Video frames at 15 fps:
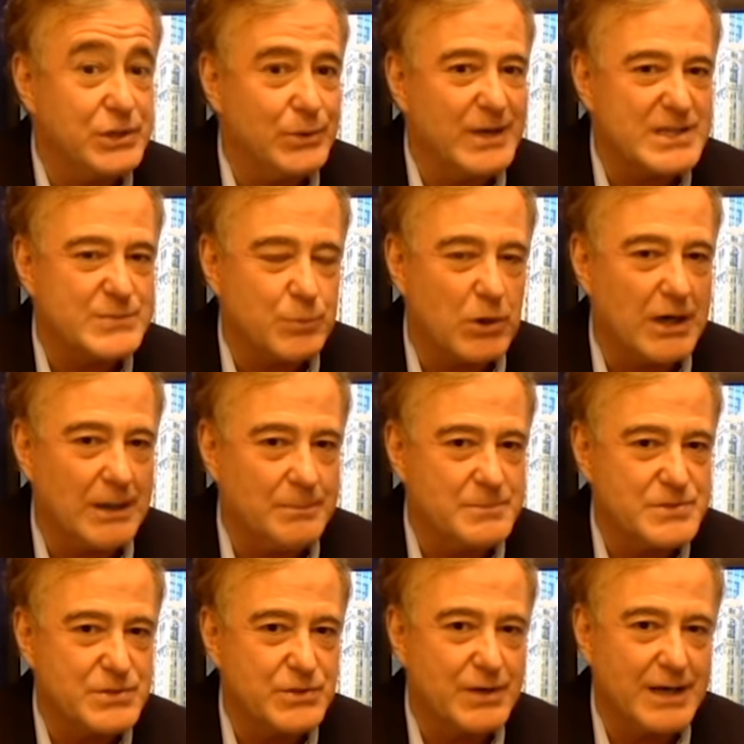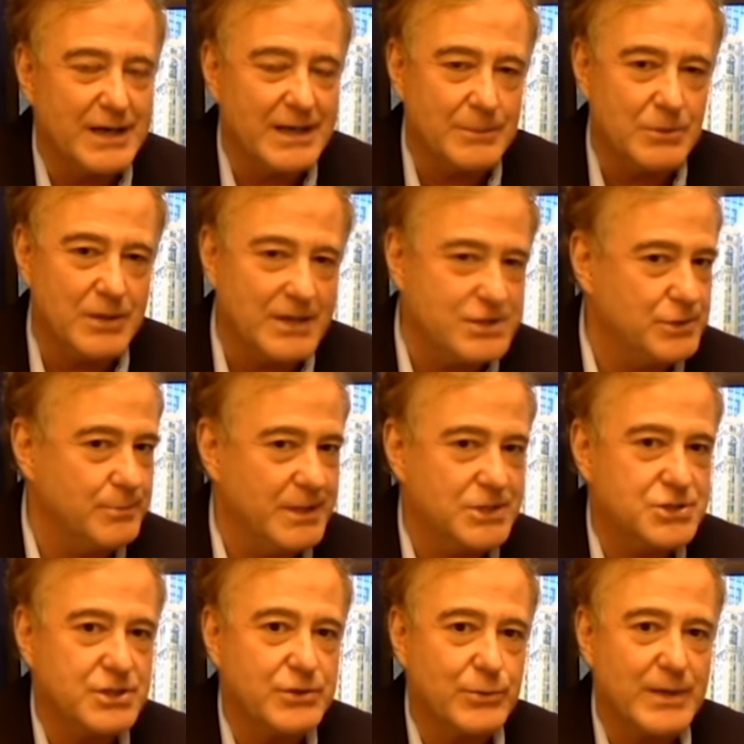U.S. problem, so I'm glad you
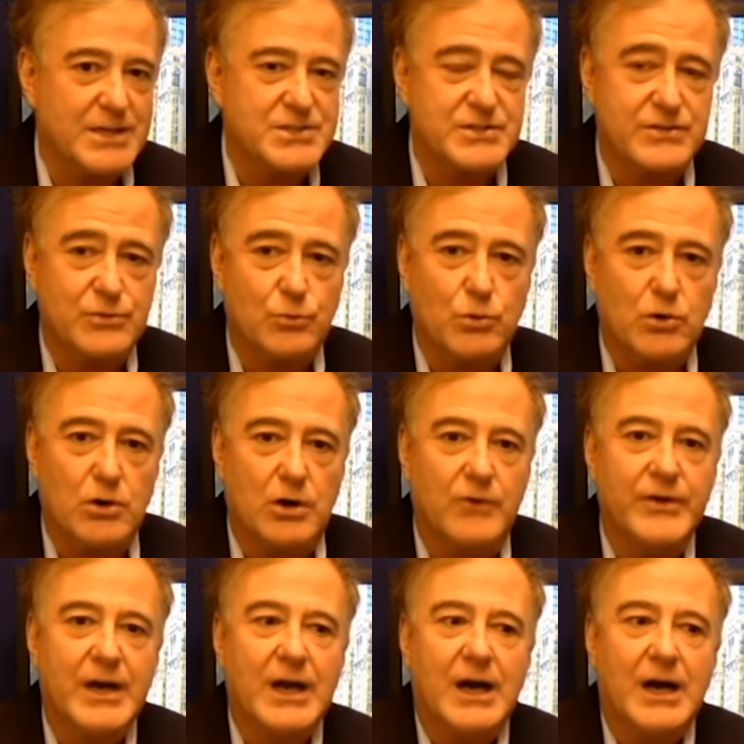mentioned the rest of the world.